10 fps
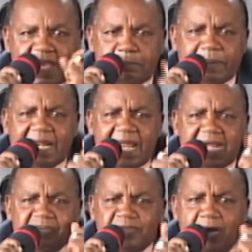pillar
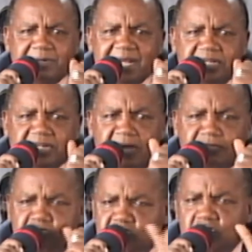and foundation
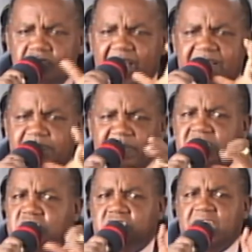of truth has
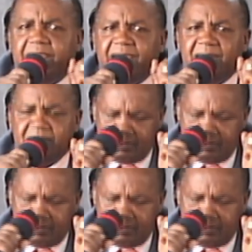been shaken.